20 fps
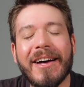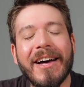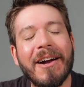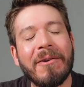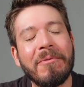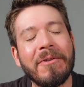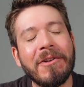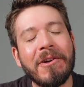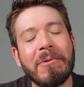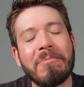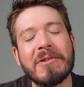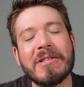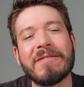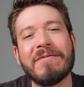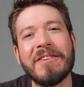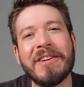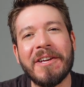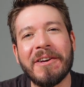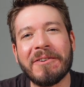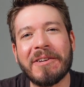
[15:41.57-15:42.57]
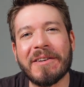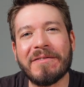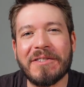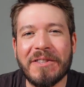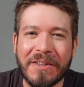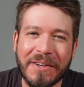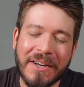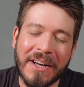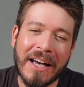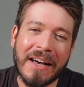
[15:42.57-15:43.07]
I really hope this video gives you
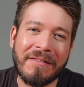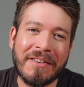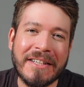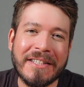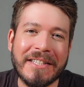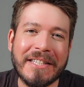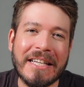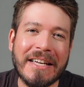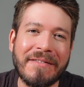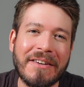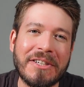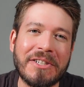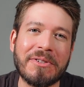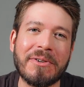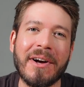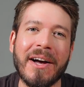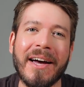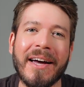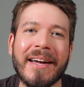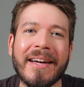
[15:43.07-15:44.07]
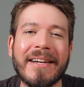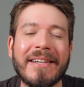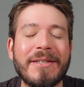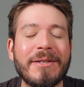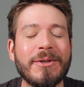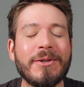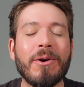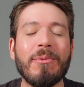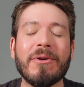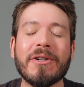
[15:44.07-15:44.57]
the confidence to give it a try. It's
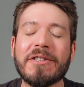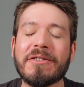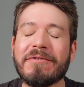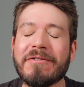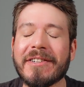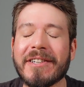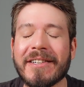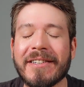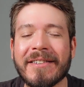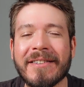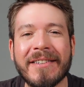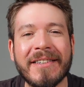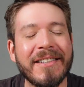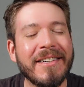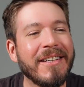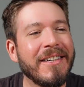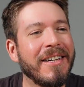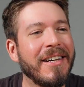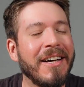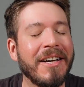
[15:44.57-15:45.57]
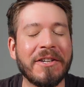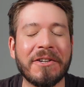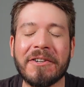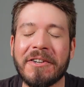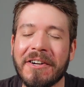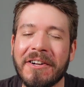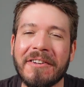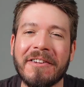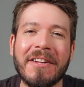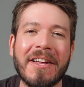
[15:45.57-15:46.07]
so much fun. You're
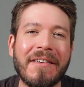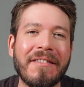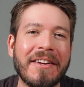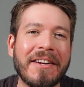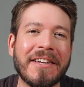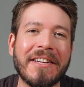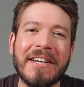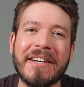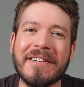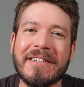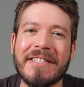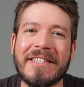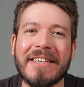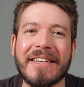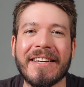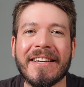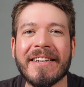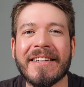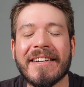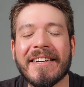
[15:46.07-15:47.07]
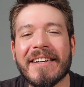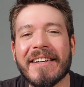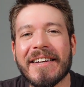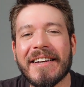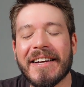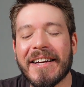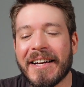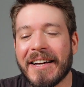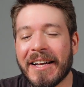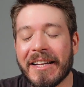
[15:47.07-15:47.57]
gonna love it, I guarantee.
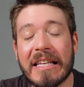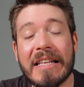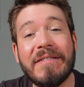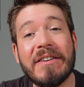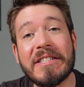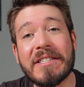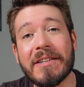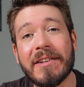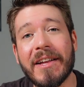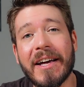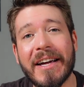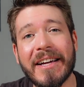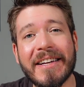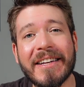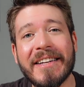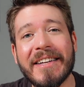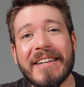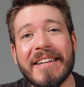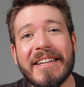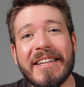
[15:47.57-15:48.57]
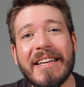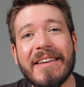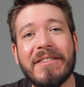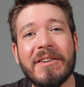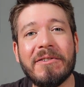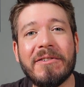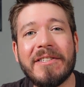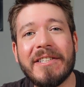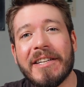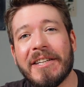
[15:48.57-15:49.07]
Leave us a like if you
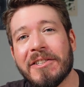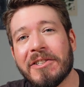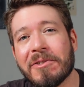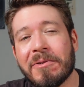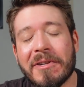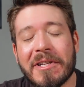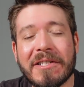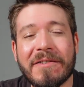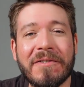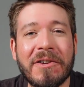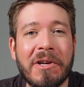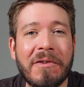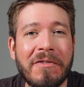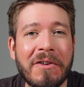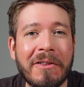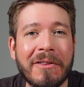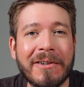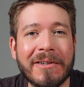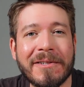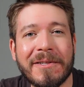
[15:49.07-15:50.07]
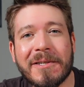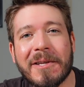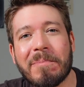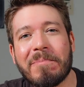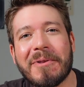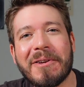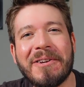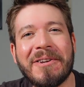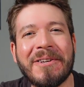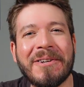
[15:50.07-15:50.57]
did enjoy this video, if you learned
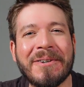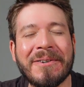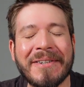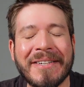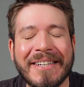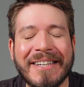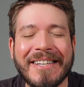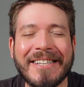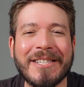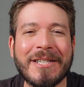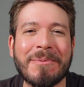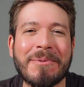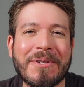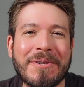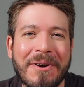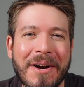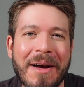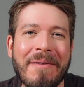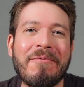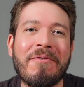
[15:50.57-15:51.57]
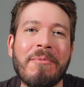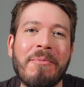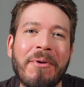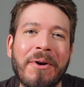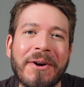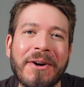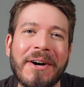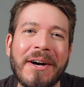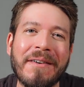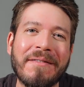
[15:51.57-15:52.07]
something new. Subscribe for more
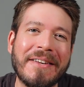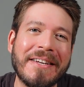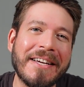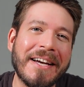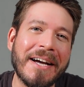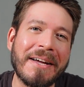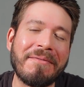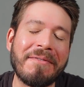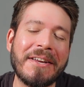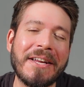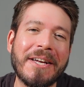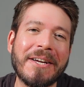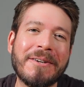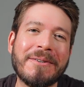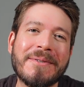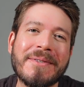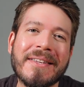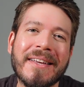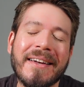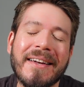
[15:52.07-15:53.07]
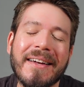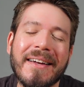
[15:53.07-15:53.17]
coffee guide videos.